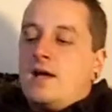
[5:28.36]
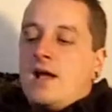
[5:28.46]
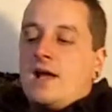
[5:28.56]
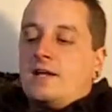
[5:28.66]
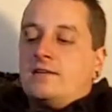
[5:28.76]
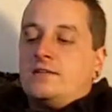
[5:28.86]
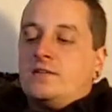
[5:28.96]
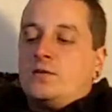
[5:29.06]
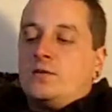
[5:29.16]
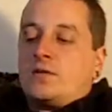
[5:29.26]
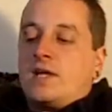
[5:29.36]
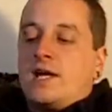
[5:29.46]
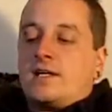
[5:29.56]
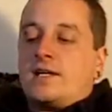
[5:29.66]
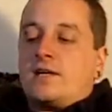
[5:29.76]
and you
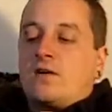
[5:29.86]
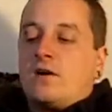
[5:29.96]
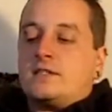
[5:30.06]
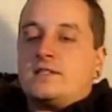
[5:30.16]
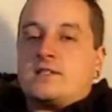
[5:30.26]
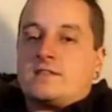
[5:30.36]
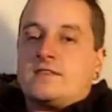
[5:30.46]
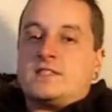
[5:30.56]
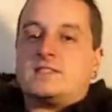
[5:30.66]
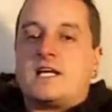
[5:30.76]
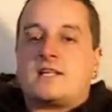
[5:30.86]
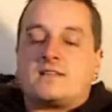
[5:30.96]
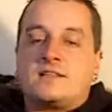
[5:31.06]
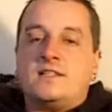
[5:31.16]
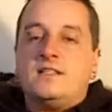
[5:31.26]
can get an idea of
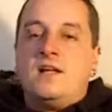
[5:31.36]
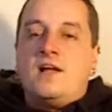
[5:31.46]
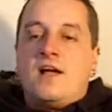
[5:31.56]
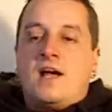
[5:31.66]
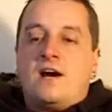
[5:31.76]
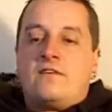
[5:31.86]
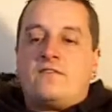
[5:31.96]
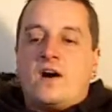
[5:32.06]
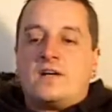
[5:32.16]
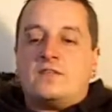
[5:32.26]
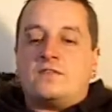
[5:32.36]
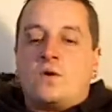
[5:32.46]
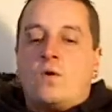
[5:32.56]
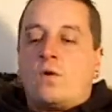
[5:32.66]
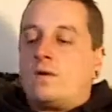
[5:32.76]
exactly how far you've
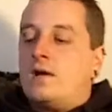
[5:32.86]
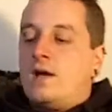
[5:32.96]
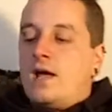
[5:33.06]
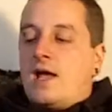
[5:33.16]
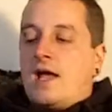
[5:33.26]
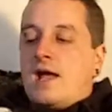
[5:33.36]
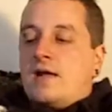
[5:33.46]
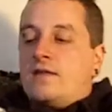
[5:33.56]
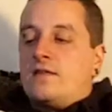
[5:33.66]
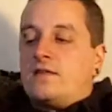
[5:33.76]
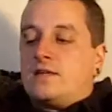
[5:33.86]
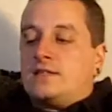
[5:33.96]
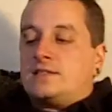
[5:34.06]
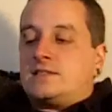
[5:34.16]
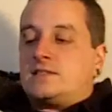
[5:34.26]
gone. And
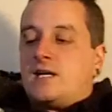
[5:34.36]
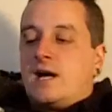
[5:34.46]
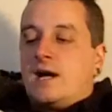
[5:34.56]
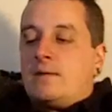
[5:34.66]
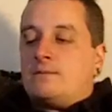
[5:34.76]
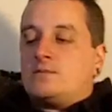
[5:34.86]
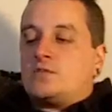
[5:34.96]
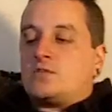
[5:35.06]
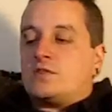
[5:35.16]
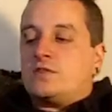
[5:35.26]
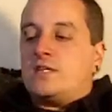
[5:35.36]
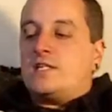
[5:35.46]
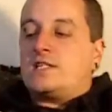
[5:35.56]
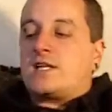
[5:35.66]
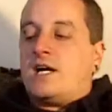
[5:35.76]
these sort of
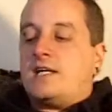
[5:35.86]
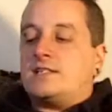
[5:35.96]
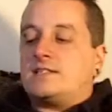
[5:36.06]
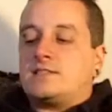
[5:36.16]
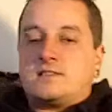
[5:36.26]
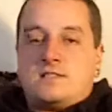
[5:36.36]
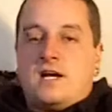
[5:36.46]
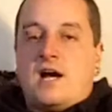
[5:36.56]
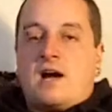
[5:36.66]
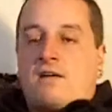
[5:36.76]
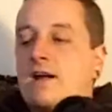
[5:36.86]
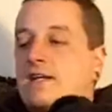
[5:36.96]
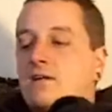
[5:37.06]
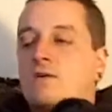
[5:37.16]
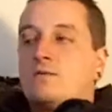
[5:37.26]
indicators are
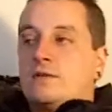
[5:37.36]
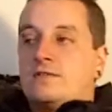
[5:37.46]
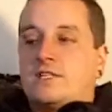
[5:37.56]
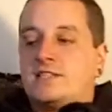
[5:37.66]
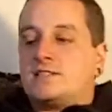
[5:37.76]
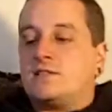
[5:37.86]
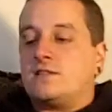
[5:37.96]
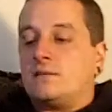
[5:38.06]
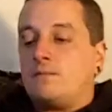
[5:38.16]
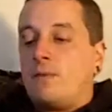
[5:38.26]
accurate. We've tested them,